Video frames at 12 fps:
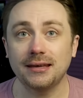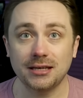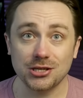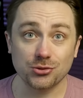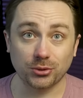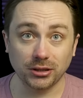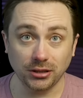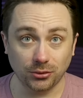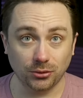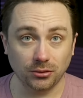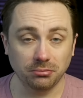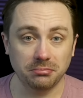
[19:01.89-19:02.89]
I think it is really
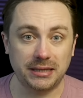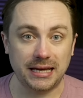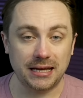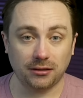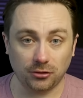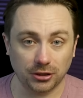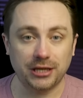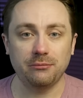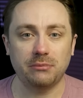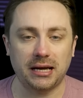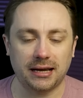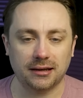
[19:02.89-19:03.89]
cool that
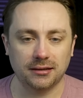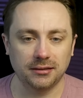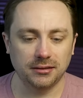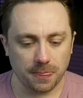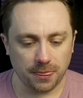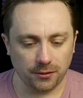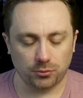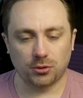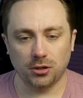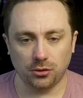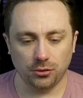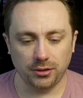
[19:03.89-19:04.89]
looking back, the
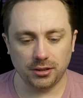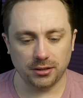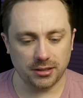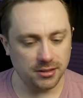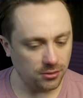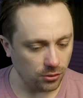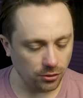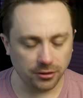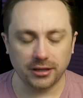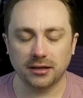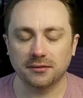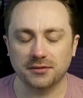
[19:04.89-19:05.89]
road, the whole
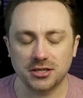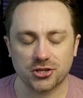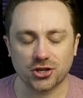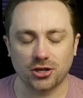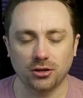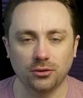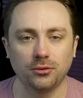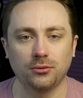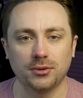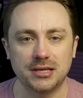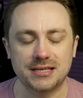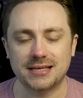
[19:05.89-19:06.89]
thing of the show
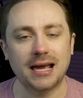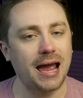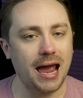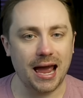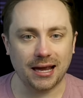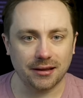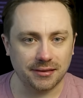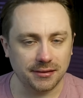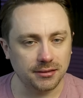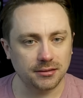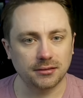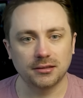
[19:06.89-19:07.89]
was
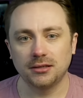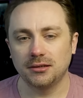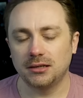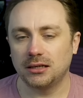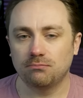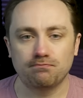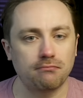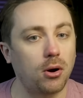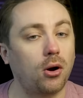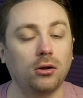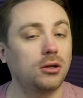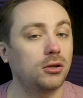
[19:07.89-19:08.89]
Agatha
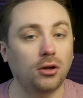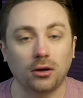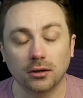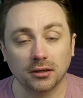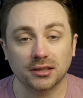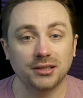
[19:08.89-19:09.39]
all along.